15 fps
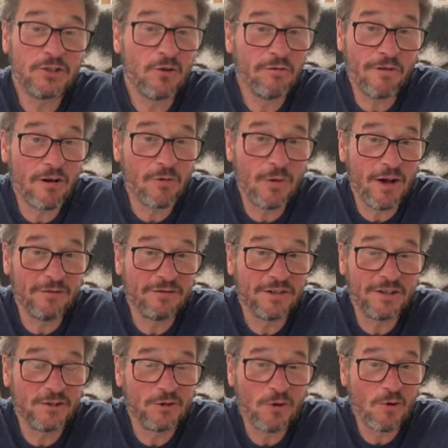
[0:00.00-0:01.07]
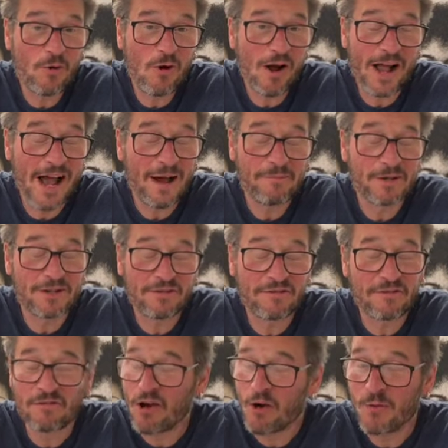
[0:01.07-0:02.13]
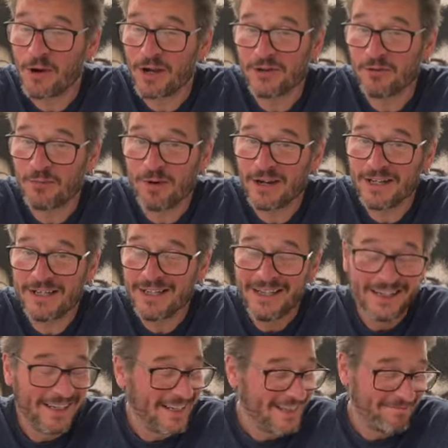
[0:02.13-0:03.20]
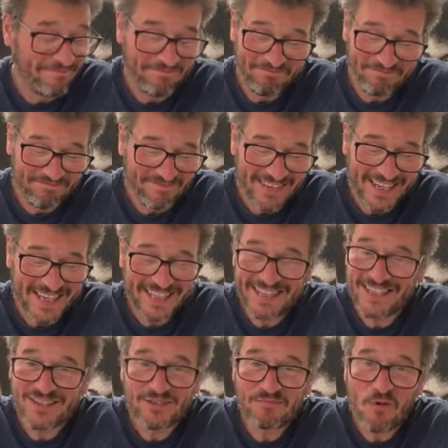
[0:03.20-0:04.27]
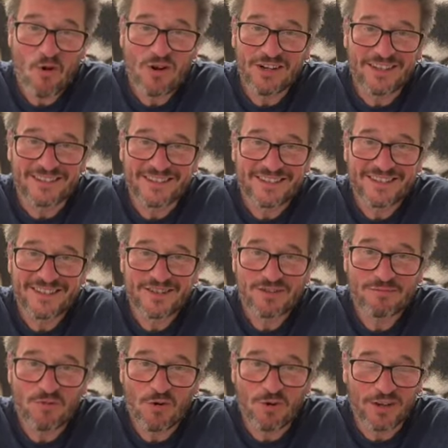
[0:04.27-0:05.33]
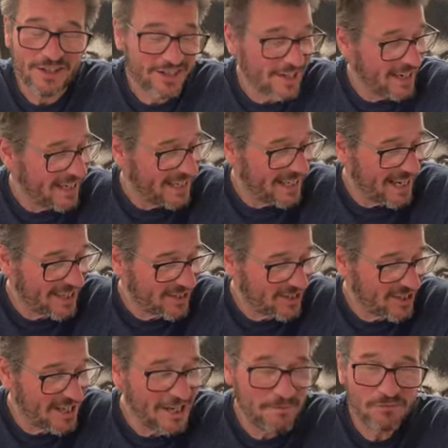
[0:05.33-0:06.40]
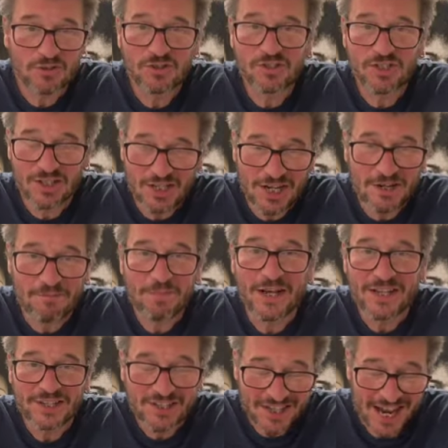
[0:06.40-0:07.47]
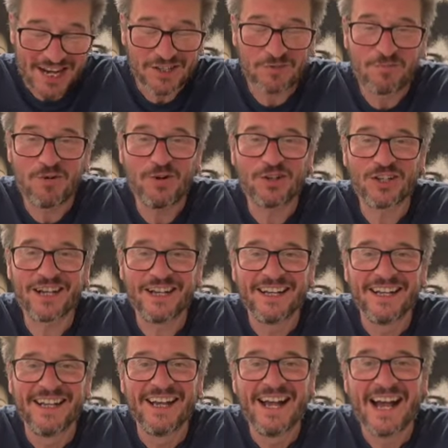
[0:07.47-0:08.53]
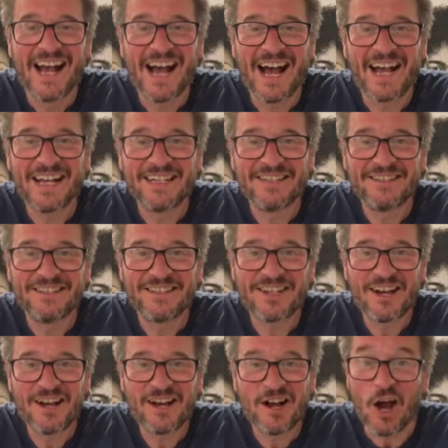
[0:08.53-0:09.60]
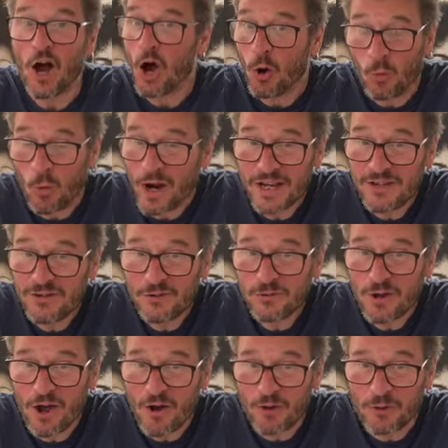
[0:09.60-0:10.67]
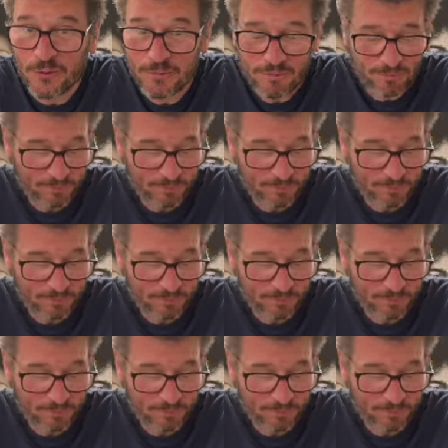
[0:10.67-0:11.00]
you're very wealthy and you're quite happy to throw away your money, it's just pointless. It's just pointless. Get a cheap sketchbook and away you go.